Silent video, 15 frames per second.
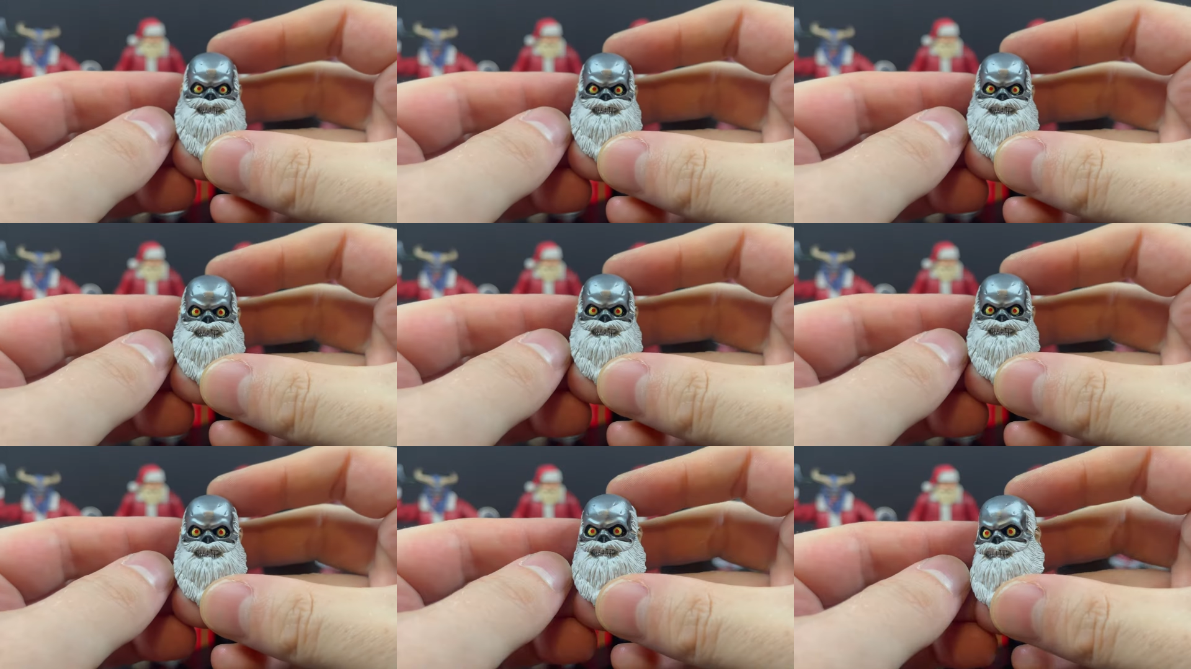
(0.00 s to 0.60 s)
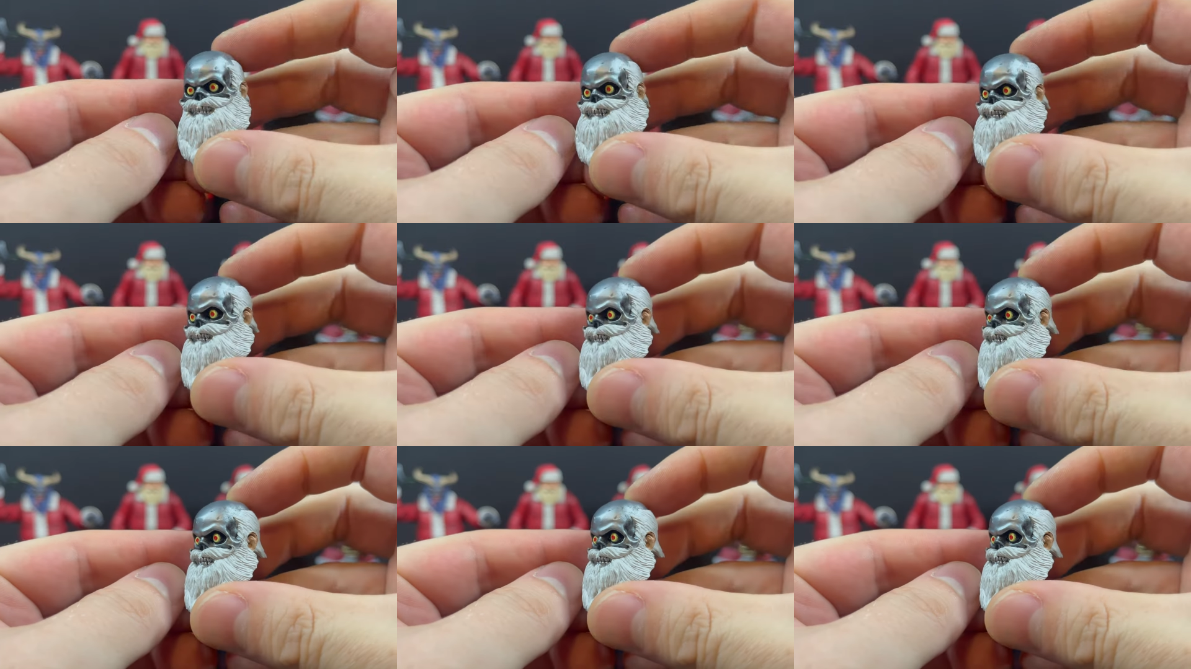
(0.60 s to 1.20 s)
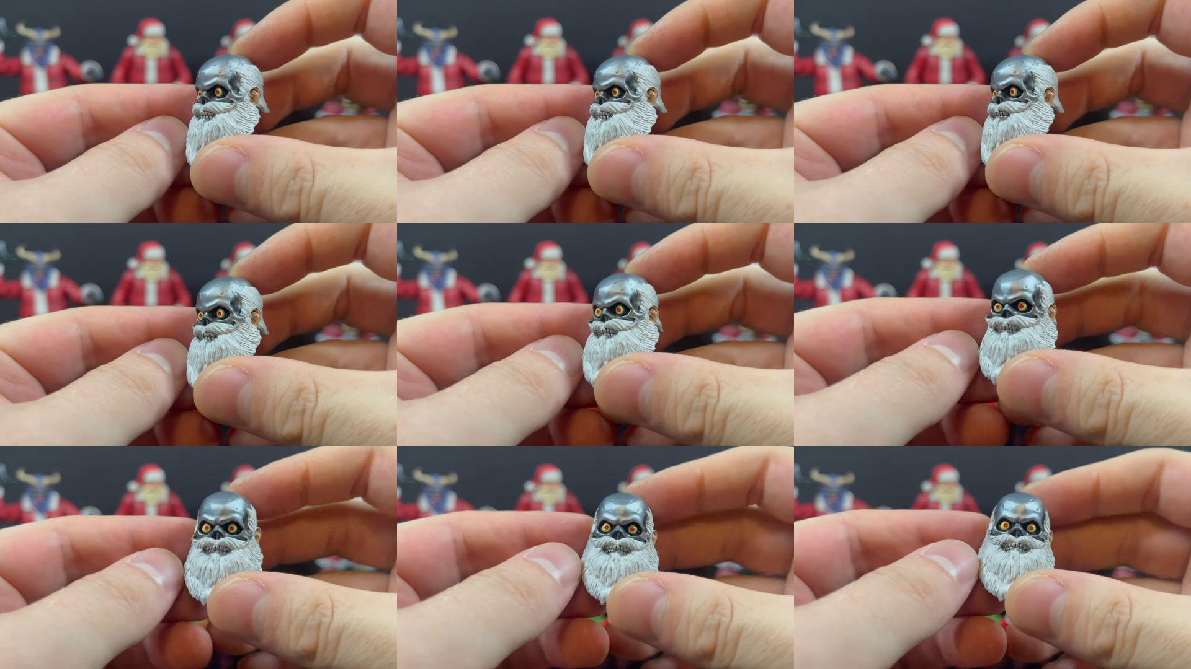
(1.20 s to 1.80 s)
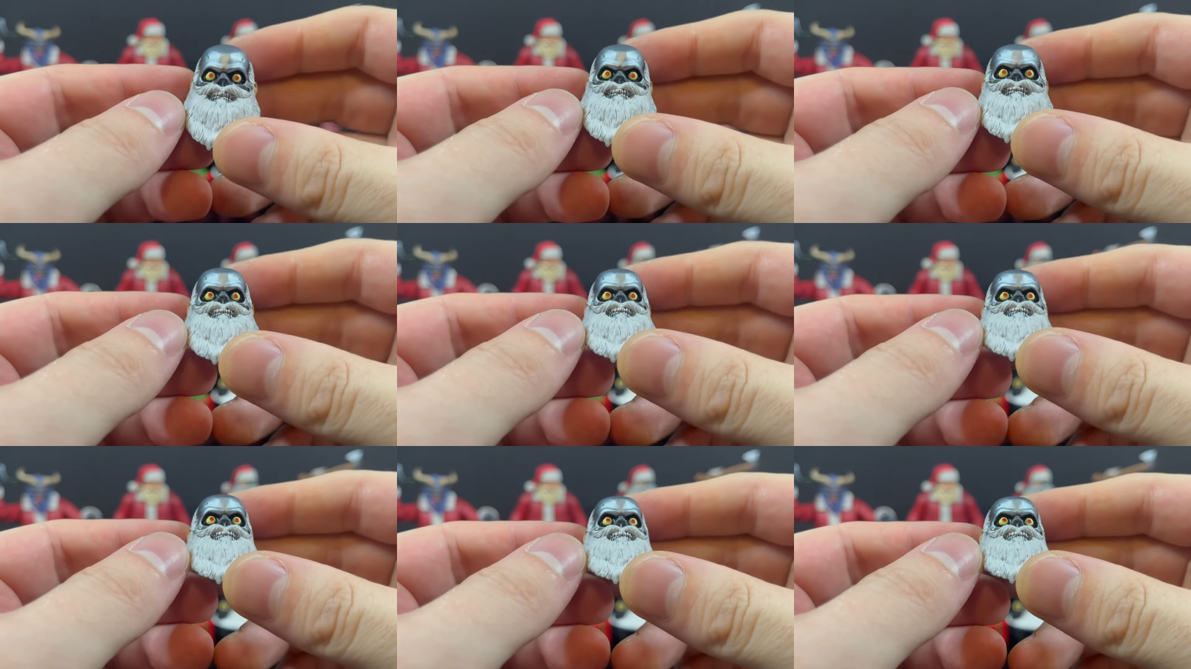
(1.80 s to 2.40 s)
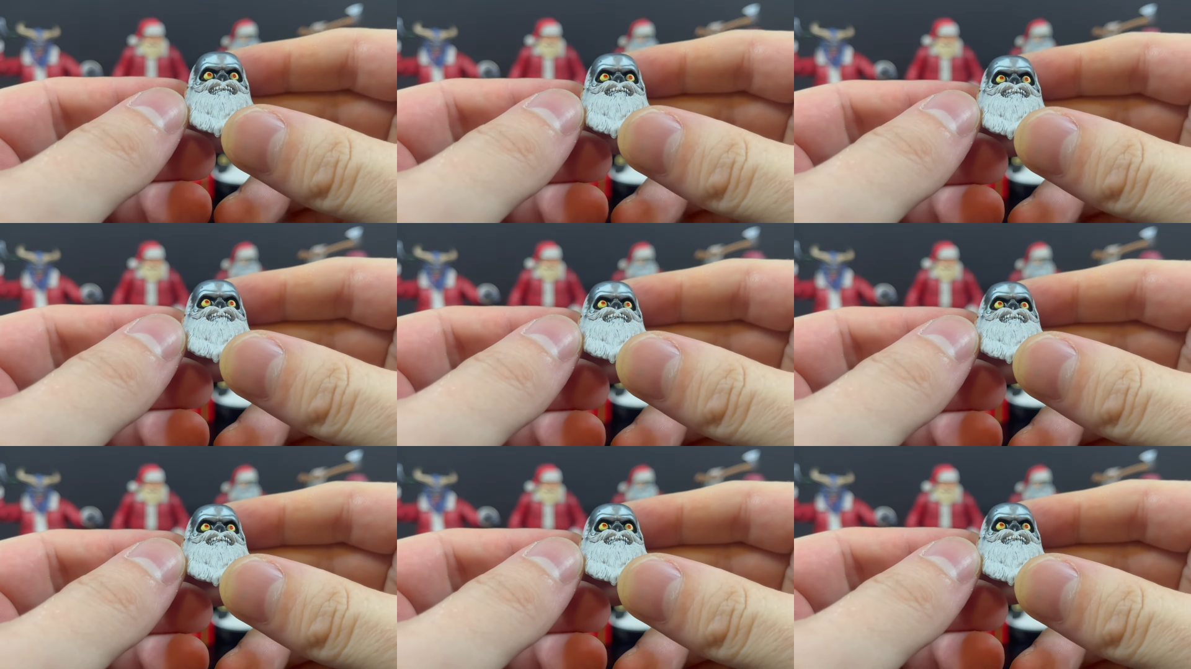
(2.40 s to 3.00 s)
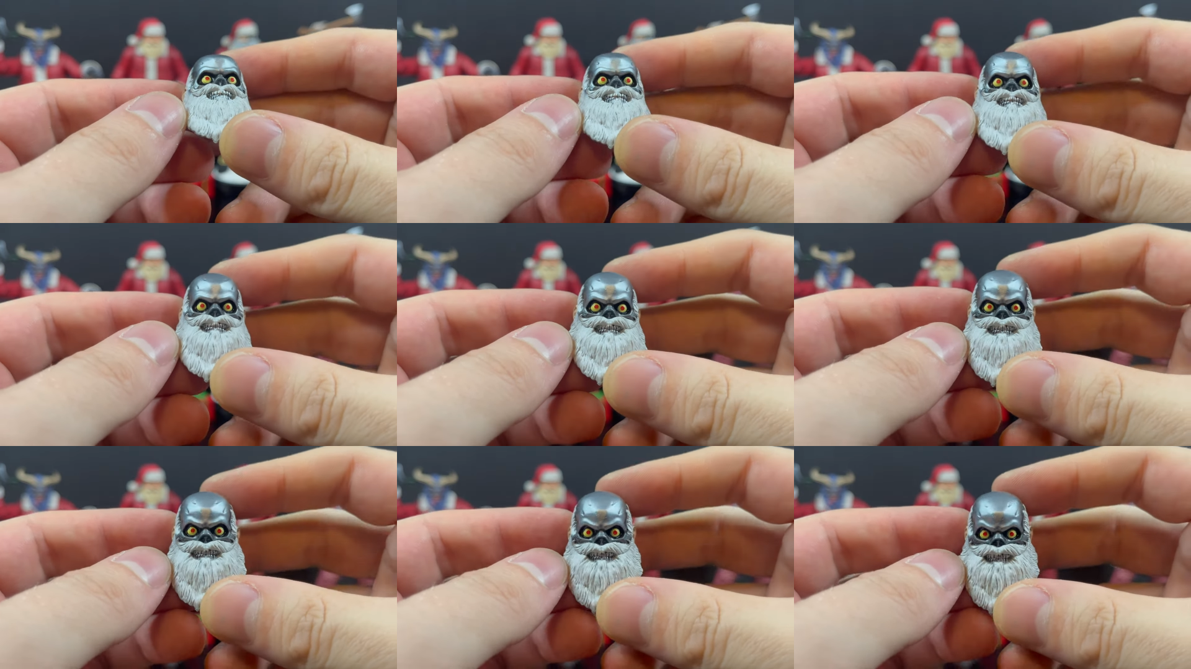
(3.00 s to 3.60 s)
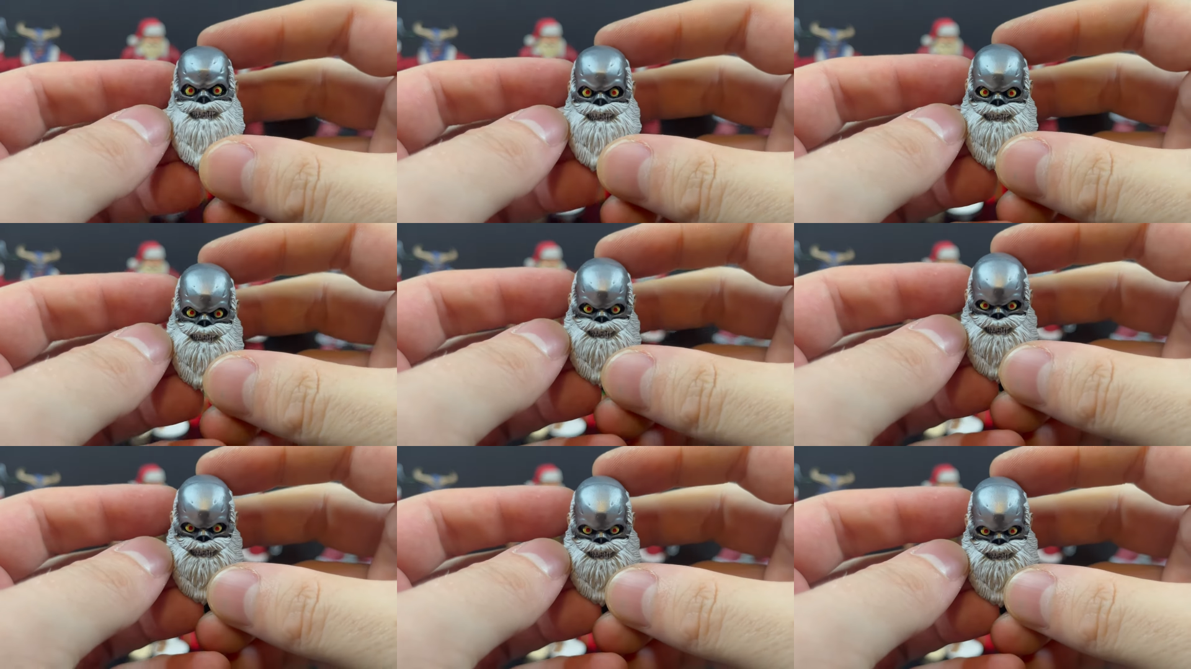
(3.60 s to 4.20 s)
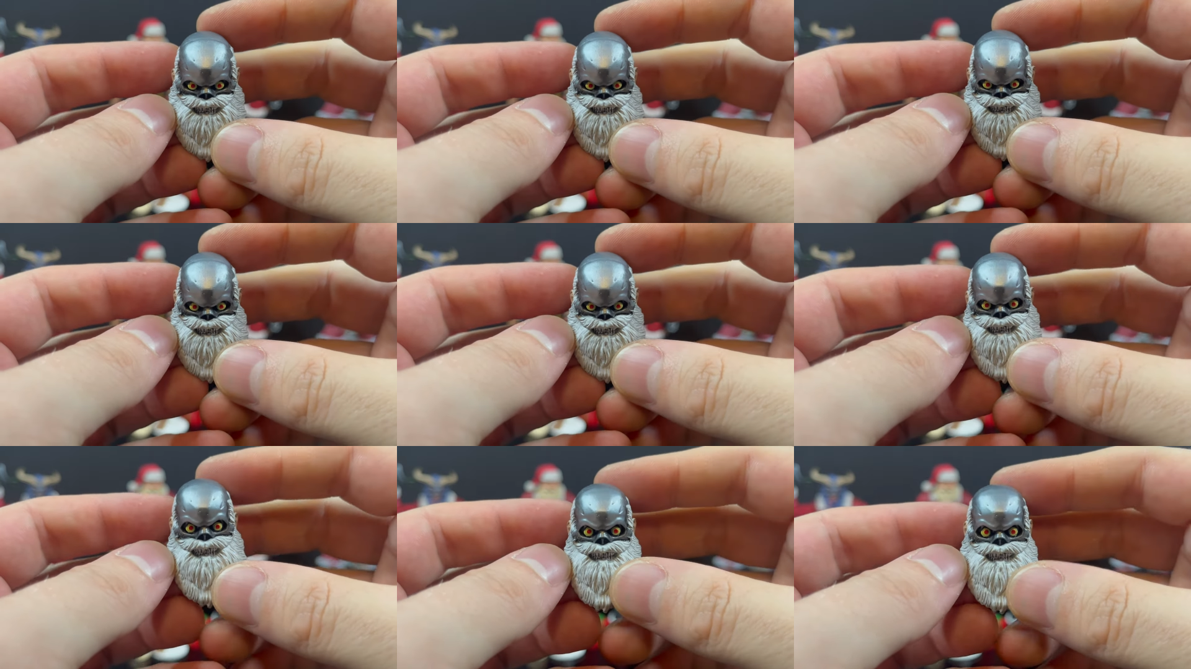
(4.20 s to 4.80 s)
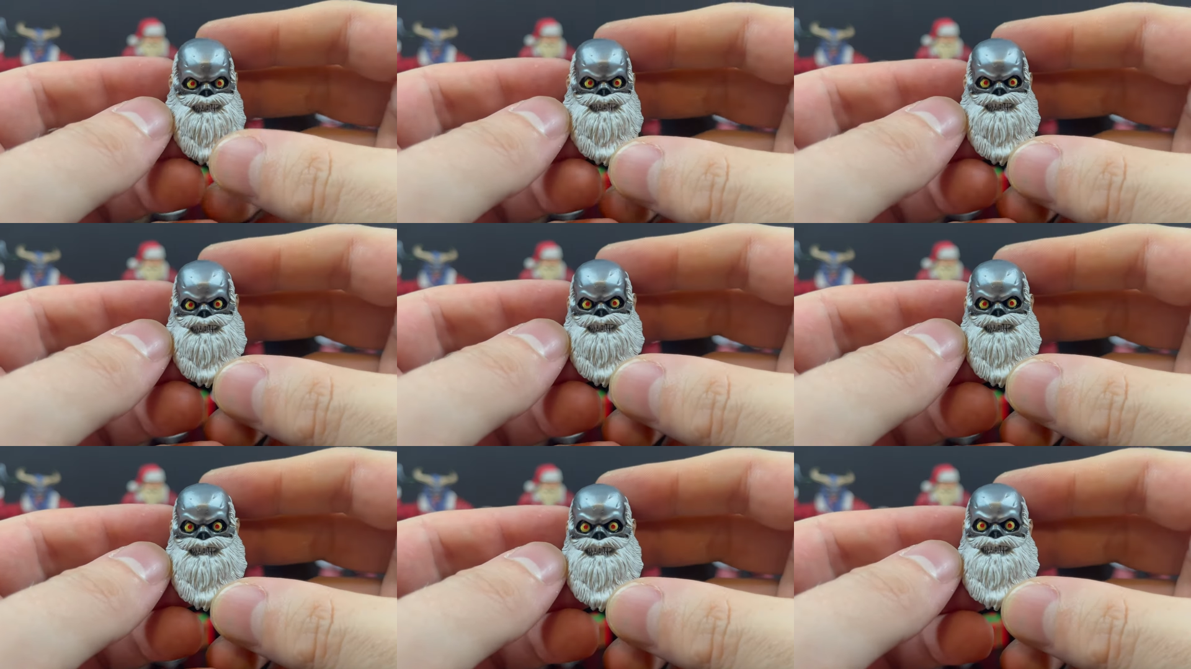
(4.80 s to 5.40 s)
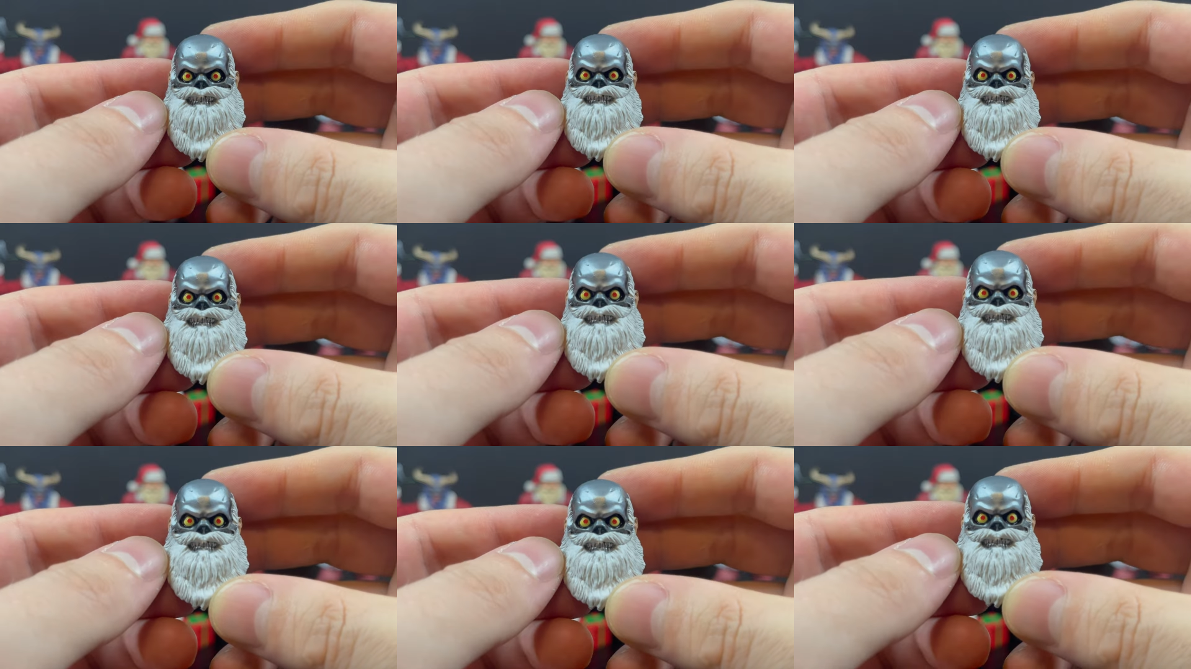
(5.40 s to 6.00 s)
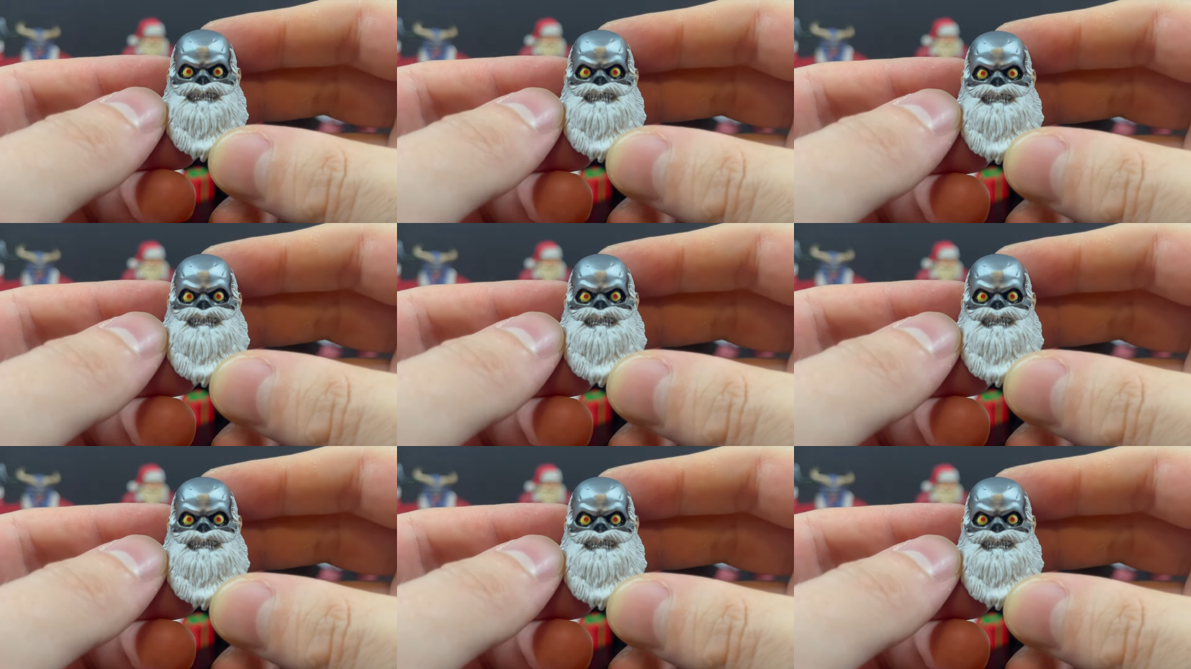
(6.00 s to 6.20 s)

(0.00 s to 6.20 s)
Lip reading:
[unreadable: no face in view]